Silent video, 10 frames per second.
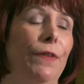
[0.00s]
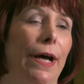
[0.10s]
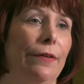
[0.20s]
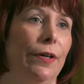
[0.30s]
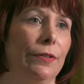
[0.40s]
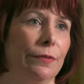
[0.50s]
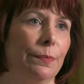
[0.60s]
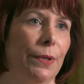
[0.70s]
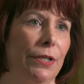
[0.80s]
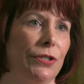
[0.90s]

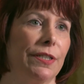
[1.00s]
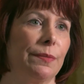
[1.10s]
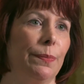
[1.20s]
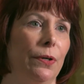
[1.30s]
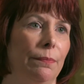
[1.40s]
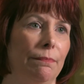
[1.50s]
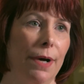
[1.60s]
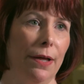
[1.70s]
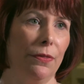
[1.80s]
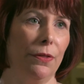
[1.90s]
500 projects per
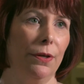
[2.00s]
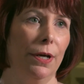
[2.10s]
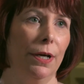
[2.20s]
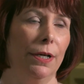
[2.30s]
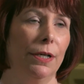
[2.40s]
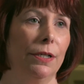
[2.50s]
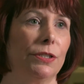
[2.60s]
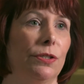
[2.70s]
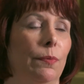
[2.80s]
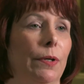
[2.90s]
month.
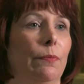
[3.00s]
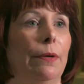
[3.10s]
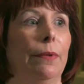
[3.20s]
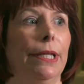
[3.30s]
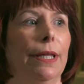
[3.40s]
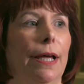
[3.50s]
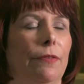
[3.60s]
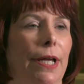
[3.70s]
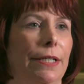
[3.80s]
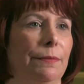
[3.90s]
So when we went live,
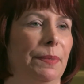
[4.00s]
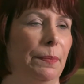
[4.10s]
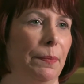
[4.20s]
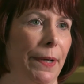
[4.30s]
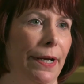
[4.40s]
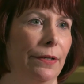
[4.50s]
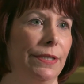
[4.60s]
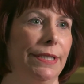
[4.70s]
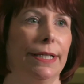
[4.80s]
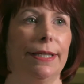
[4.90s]
we had to be prepared
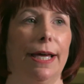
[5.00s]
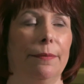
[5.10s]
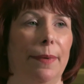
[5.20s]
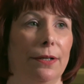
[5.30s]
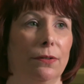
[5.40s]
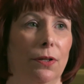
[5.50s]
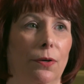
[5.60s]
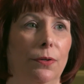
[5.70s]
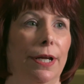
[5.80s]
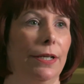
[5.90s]
to take that amount of
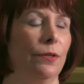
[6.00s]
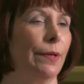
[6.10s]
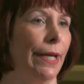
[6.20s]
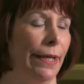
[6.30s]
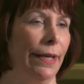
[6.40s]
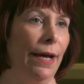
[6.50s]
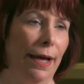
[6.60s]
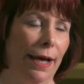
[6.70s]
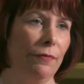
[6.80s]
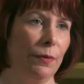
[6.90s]
load, and you
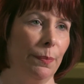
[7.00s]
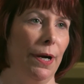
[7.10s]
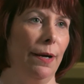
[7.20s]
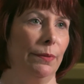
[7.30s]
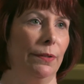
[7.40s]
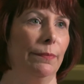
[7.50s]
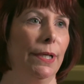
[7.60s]
cannot have a problem.